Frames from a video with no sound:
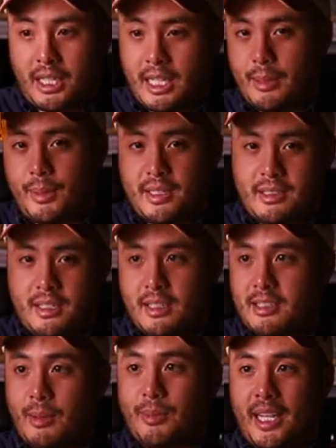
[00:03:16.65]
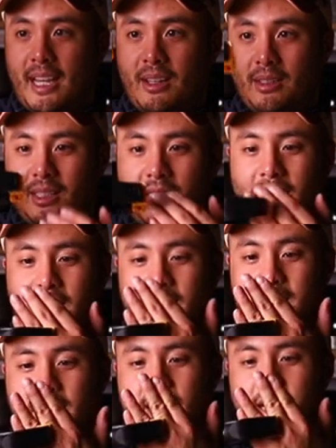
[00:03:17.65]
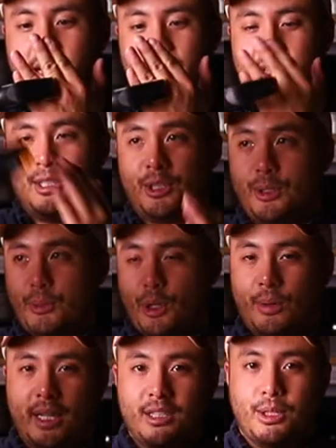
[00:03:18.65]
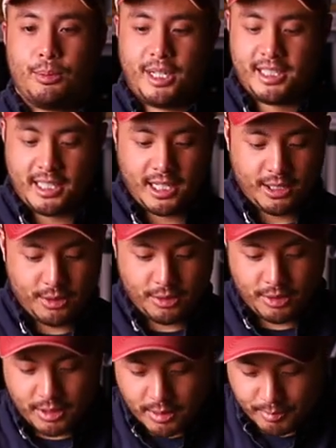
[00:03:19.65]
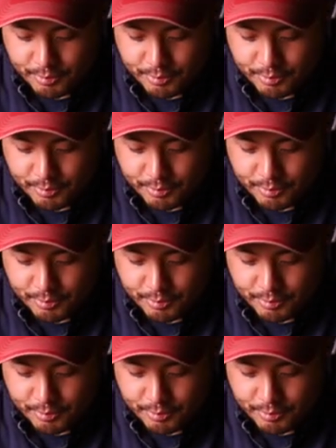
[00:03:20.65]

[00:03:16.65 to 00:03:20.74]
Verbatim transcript: clip it to something else, and these are super quick, super easy to use.